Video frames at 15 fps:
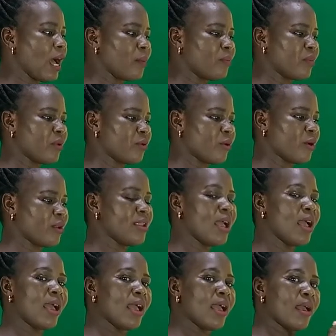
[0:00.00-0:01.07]
her period
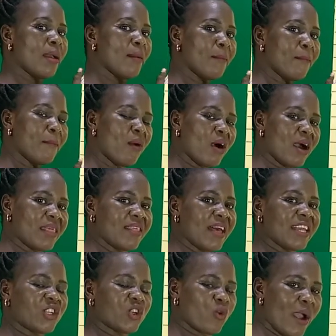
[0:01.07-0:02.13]
more
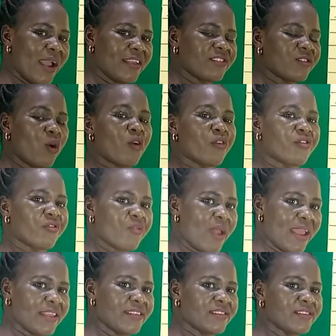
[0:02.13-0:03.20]
than twice or
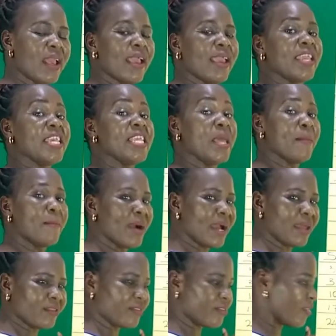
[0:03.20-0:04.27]
thrice in a
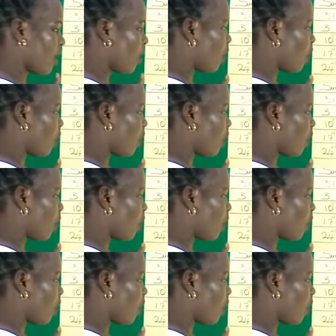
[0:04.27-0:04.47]
month.